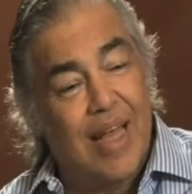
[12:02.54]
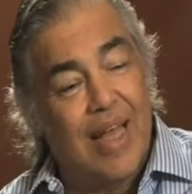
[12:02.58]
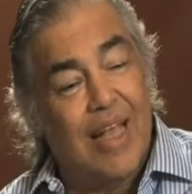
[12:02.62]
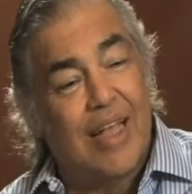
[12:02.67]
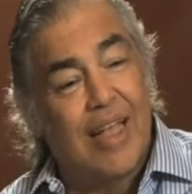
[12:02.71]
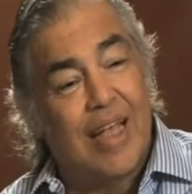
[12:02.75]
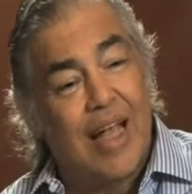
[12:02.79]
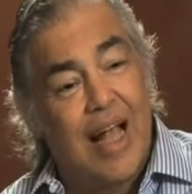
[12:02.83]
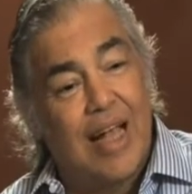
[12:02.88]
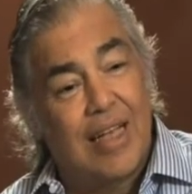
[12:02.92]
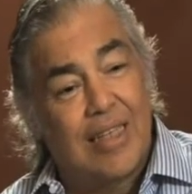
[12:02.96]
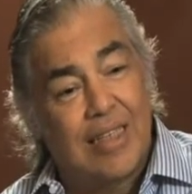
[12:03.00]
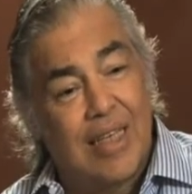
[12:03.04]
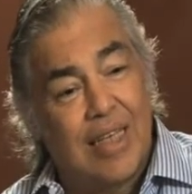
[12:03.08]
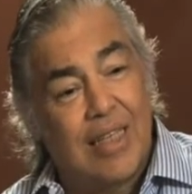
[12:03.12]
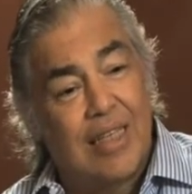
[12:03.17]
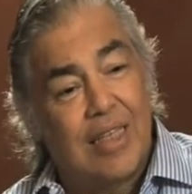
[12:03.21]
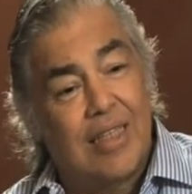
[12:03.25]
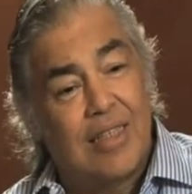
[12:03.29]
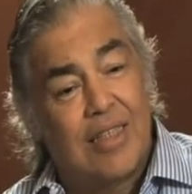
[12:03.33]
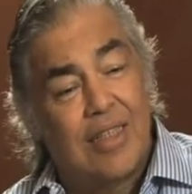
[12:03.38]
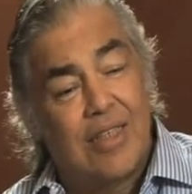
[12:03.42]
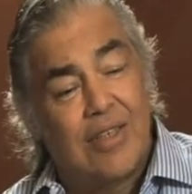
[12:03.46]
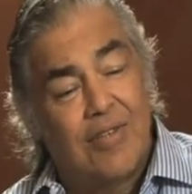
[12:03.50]
Thank you, Alex.
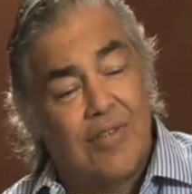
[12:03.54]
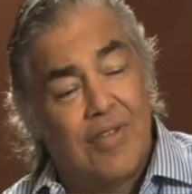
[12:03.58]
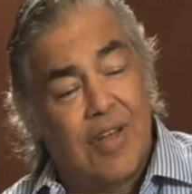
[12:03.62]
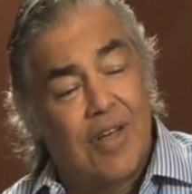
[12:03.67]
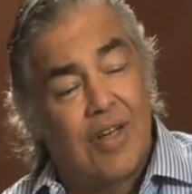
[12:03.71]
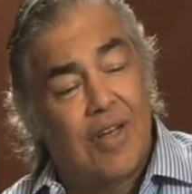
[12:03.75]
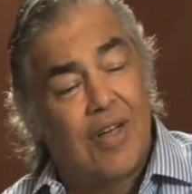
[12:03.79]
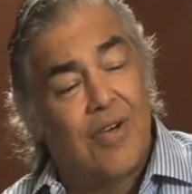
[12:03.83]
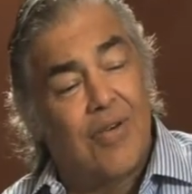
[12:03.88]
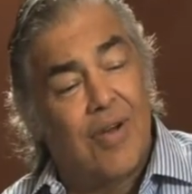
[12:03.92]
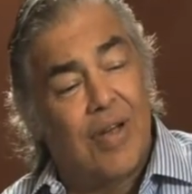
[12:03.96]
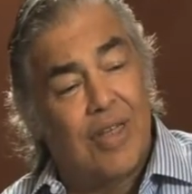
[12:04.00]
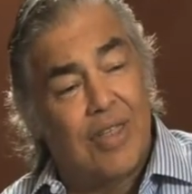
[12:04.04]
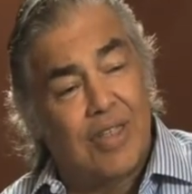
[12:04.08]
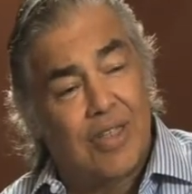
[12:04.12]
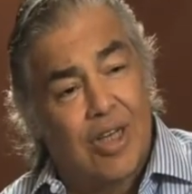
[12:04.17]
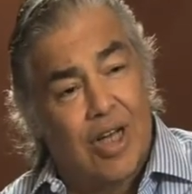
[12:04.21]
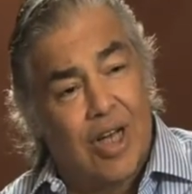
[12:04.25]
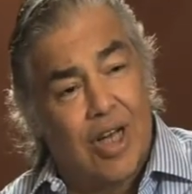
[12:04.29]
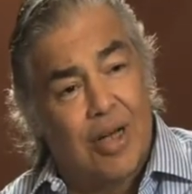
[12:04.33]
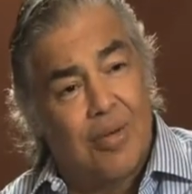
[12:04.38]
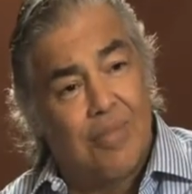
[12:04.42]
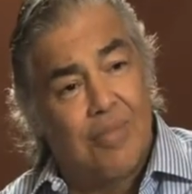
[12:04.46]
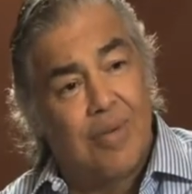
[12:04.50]
And listen, you've done a great
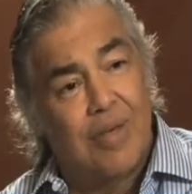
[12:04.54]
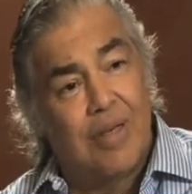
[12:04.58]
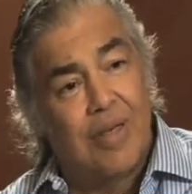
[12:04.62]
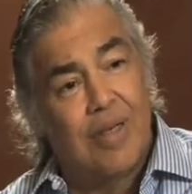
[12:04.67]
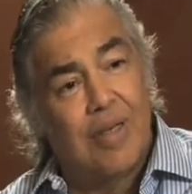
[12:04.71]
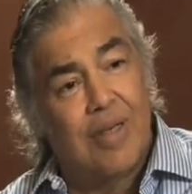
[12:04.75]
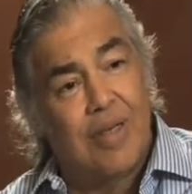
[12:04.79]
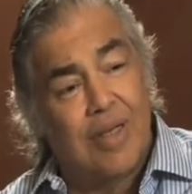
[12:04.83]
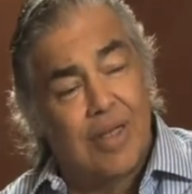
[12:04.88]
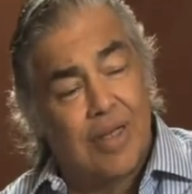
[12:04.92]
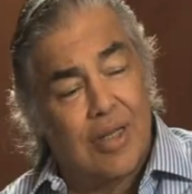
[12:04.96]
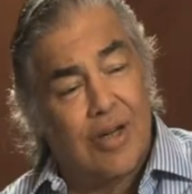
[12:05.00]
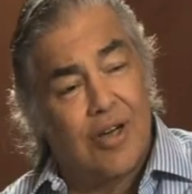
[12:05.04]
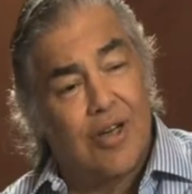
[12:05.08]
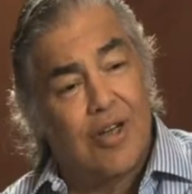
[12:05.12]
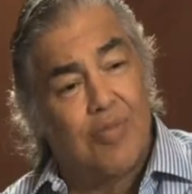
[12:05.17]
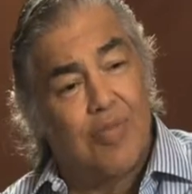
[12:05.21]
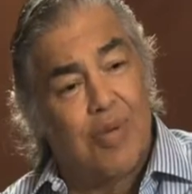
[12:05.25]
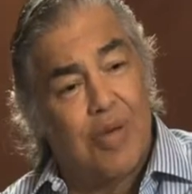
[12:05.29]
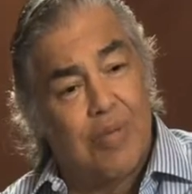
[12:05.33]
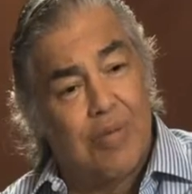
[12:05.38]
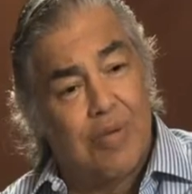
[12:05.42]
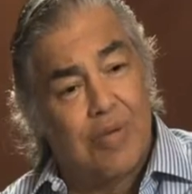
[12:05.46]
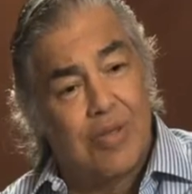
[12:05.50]
job
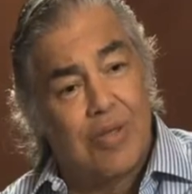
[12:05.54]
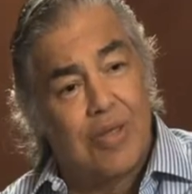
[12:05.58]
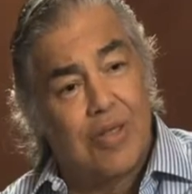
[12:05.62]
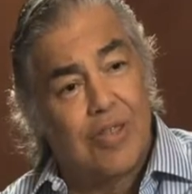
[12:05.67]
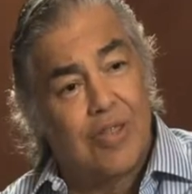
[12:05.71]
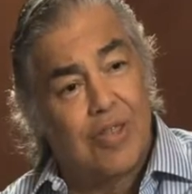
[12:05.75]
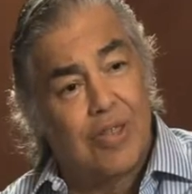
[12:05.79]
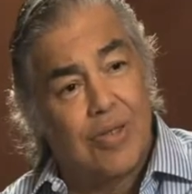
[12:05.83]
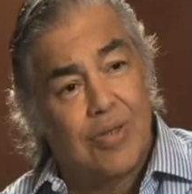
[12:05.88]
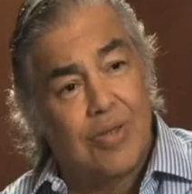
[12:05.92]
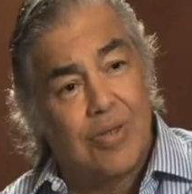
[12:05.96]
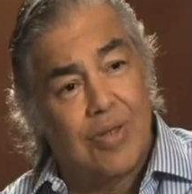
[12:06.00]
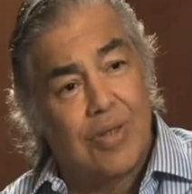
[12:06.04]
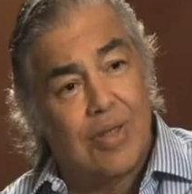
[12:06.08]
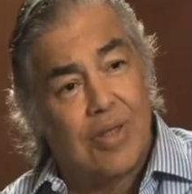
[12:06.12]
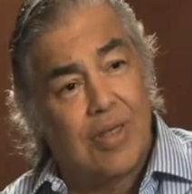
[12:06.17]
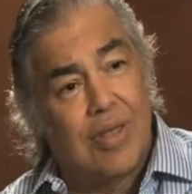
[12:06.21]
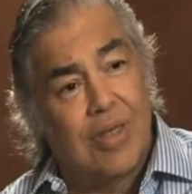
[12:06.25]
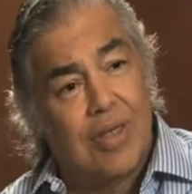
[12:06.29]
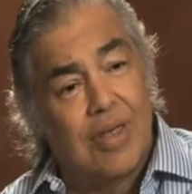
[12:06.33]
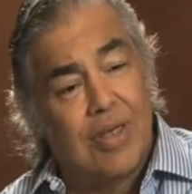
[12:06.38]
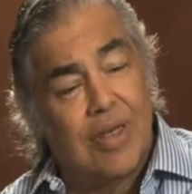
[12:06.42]
alerting people to the truth.